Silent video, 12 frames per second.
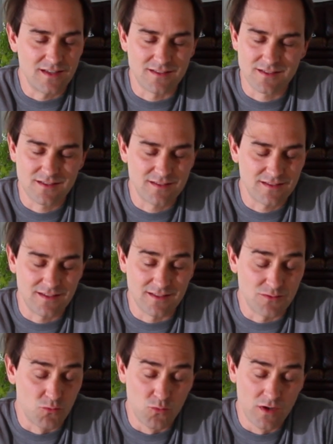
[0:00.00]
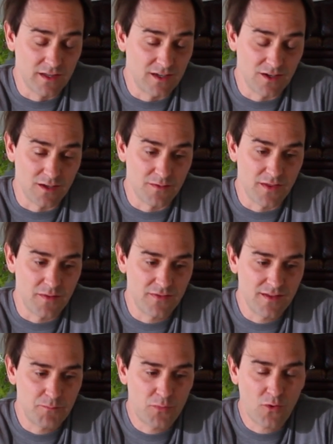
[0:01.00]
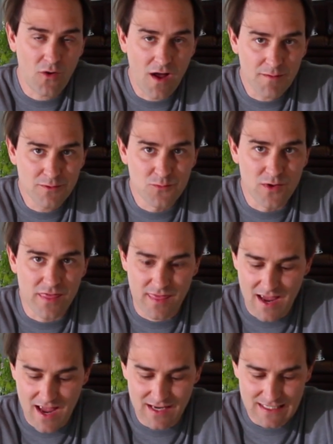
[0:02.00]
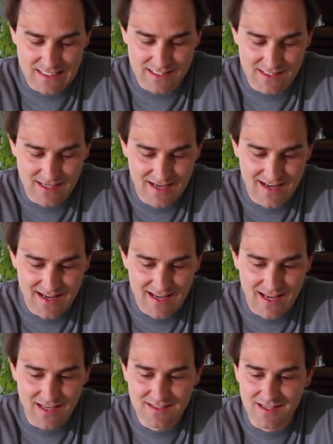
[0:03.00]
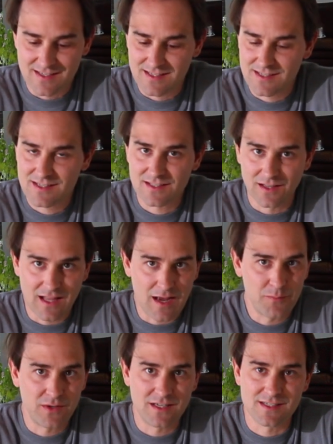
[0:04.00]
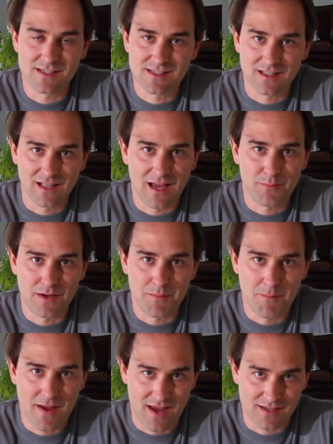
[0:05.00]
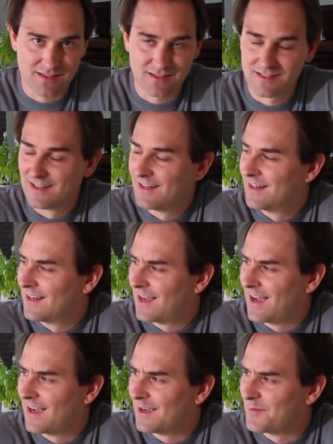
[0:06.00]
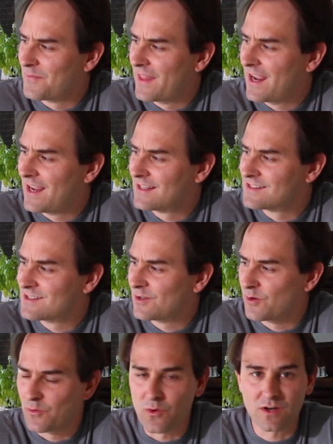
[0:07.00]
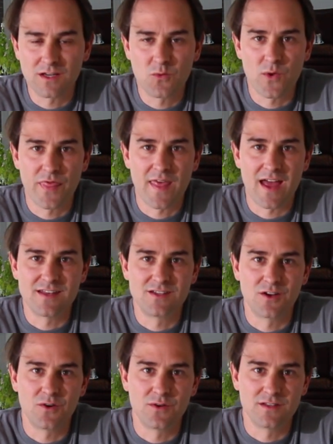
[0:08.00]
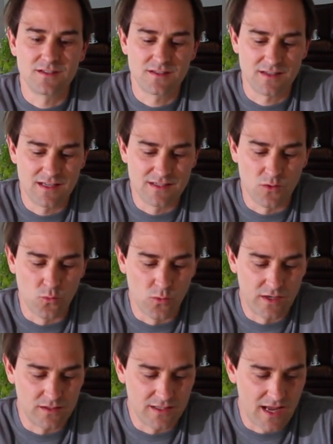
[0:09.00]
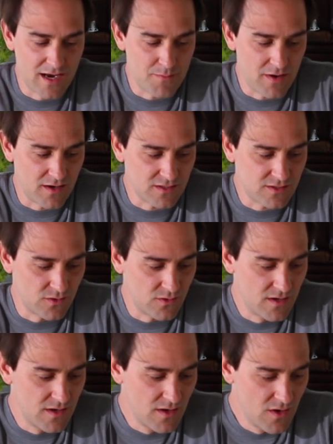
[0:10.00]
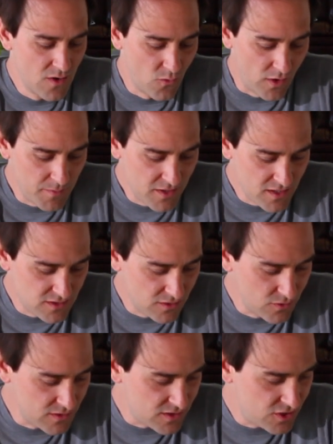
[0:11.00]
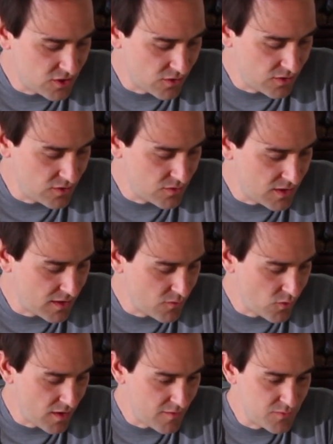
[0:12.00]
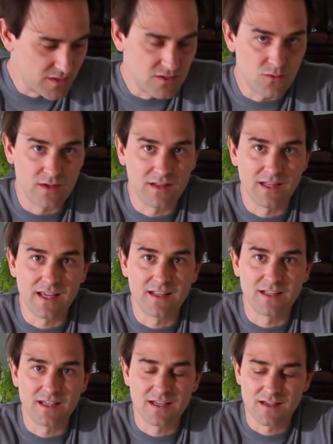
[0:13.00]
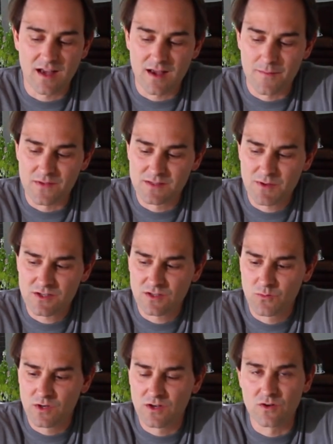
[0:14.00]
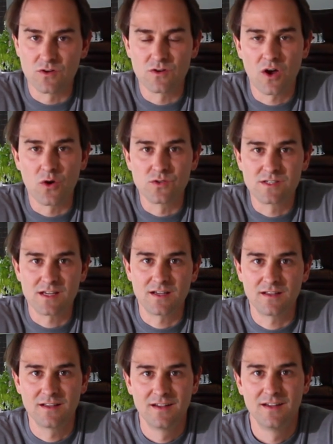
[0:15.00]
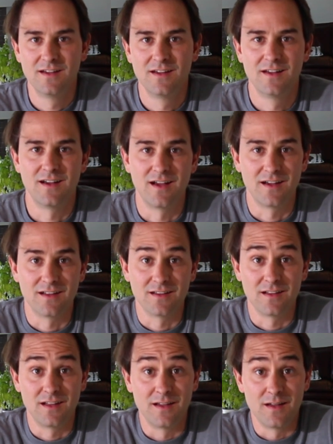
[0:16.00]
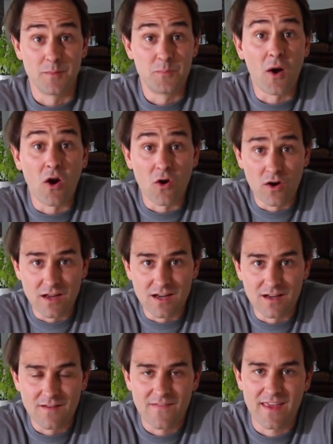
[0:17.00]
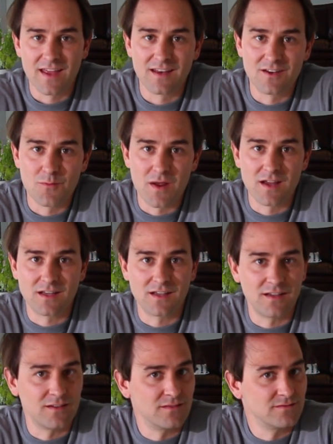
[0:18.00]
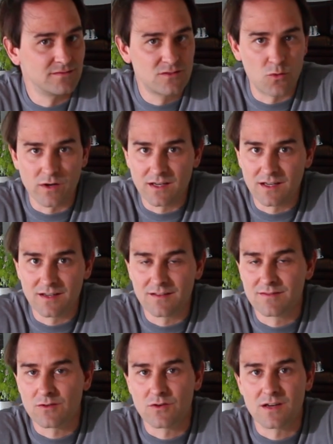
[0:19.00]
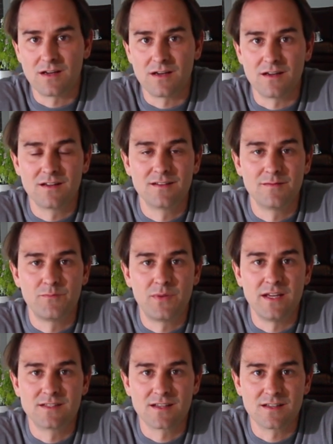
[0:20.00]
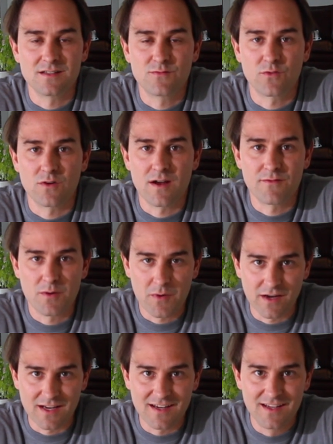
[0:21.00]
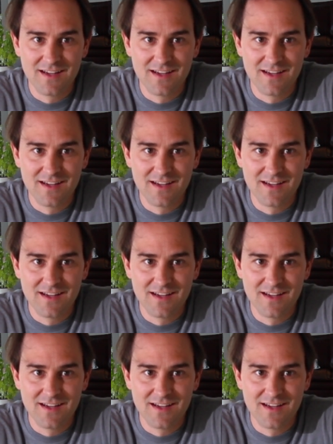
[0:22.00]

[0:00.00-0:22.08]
it's really good. The problem with that is it's a sloppy mess. And so working with that dough is a real nightmare. So what I'm going to do is show you kind of what I've been doing lately, especially when you're hosting a party and you're making 20-30 pizzas for everybody,